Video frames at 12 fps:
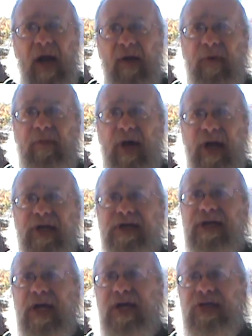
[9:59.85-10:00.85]
everybody's
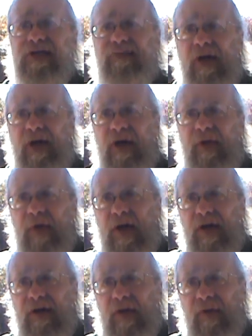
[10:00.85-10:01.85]
tastes vary,
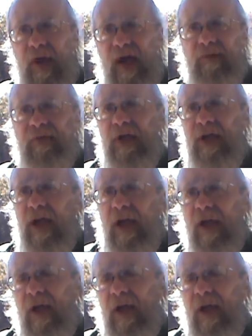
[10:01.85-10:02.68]
thank, thankfully.